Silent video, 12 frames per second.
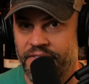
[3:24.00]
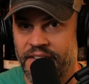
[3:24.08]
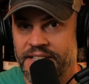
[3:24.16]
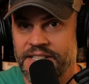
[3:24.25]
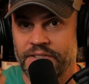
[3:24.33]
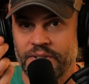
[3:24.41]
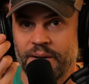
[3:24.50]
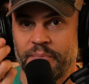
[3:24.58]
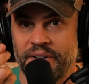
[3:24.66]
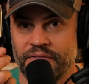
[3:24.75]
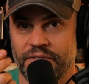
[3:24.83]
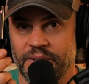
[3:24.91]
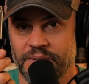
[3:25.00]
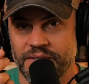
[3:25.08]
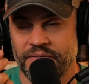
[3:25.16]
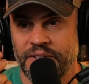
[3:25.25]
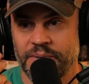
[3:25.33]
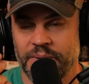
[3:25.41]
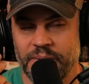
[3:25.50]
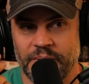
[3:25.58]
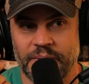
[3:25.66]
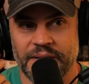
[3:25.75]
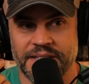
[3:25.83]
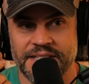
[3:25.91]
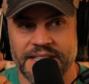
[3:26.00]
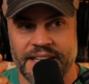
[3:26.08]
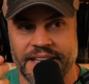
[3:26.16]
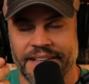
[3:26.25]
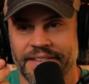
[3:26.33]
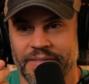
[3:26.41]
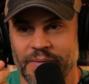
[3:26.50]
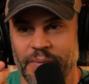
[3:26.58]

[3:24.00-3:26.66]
fancy dropper for those of you who can see.